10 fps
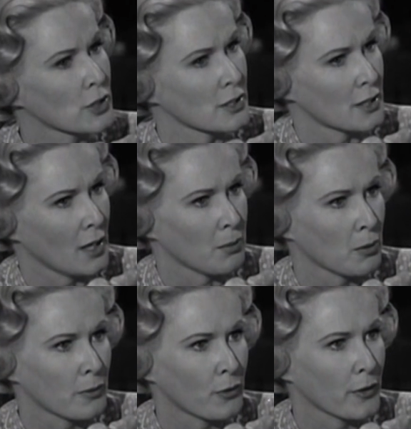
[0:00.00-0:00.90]
with Jess and
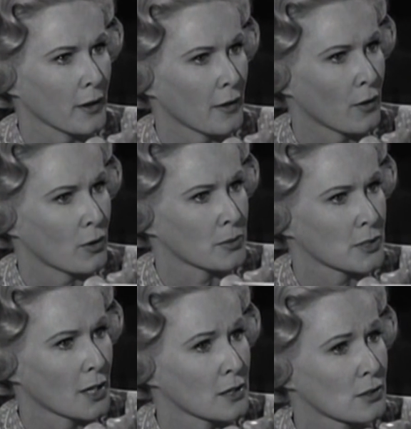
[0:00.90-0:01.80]
Abel before the other
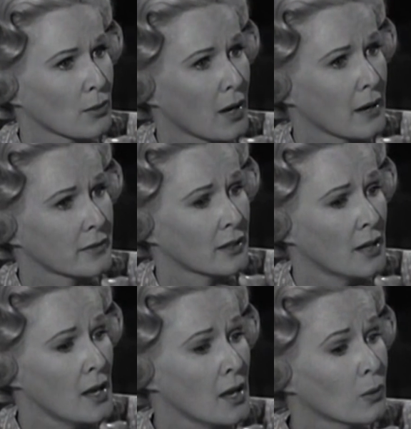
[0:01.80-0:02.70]
homesteaders arrived,
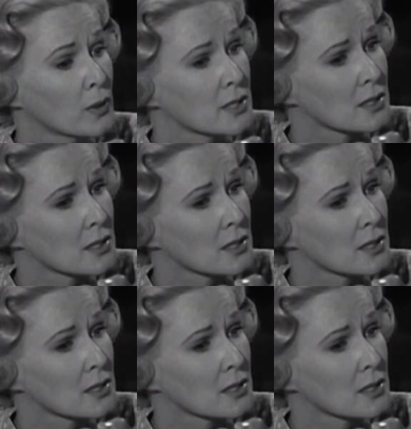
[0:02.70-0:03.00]
and we